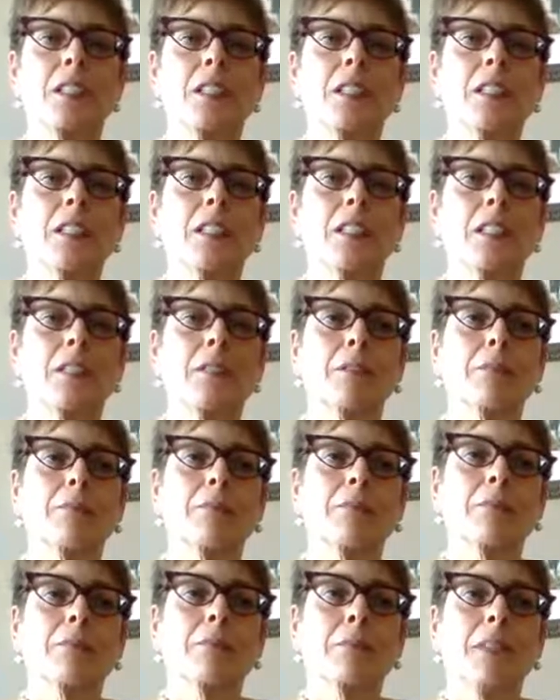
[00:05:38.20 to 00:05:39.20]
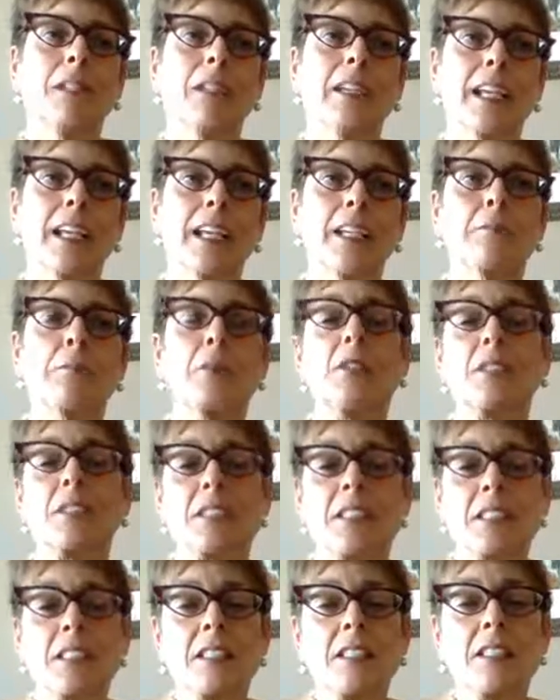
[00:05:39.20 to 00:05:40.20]
an
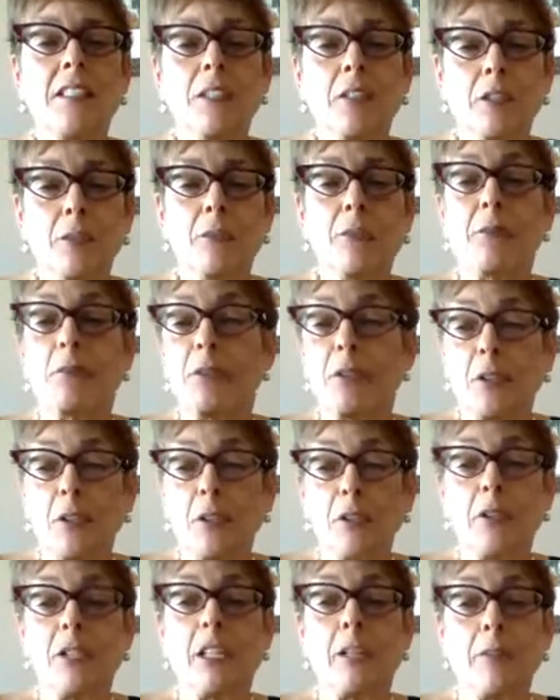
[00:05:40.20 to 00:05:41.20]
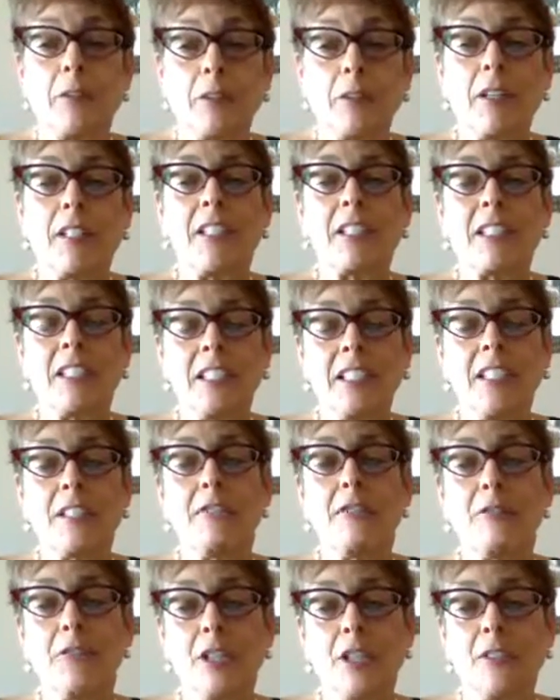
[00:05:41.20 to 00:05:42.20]
animal-assisted therapy program. I wanted to get
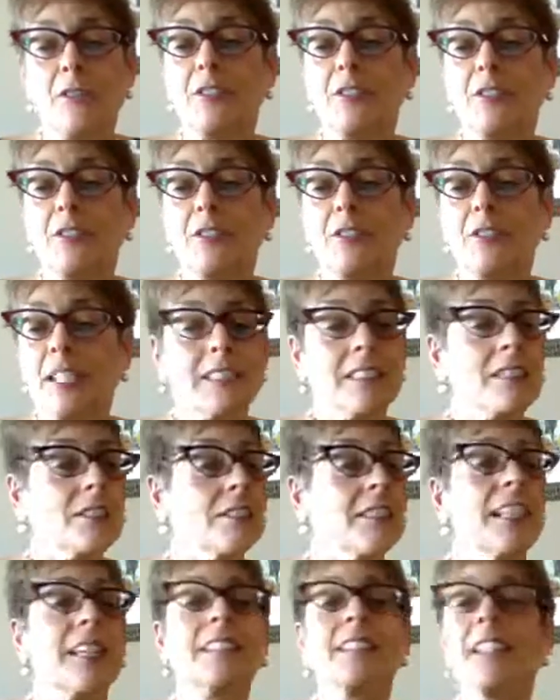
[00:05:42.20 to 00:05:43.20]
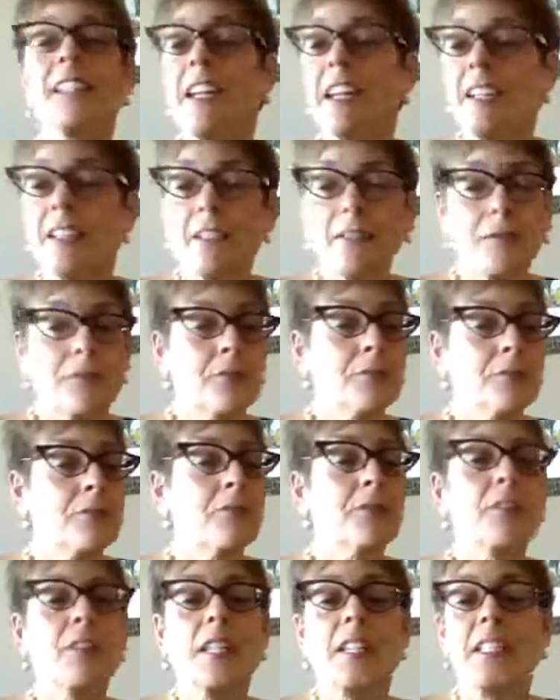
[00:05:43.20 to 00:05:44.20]
involved in that. So that kind of
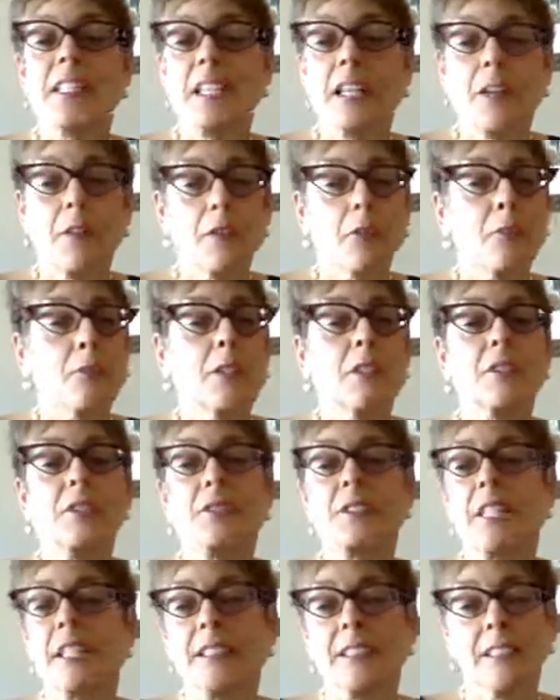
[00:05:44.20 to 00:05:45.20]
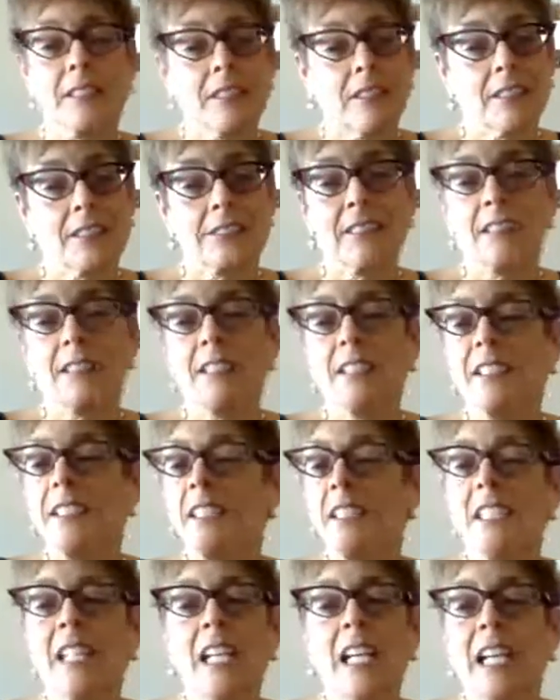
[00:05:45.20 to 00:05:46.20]
is how the wheels got started.
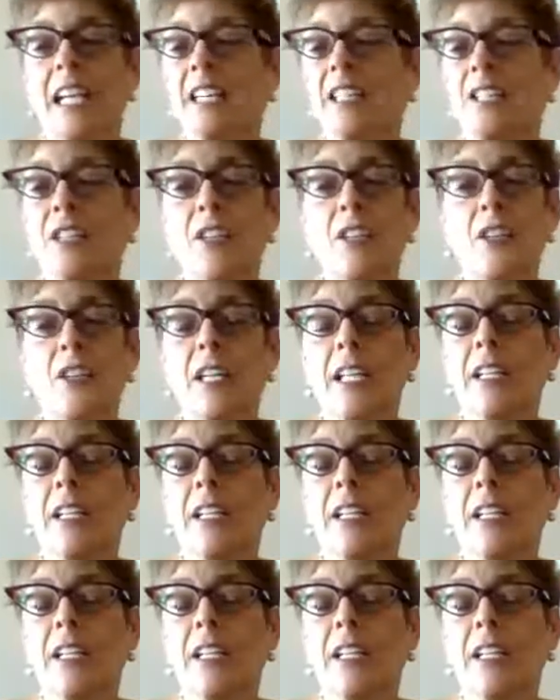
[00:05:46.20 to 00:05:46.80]
And,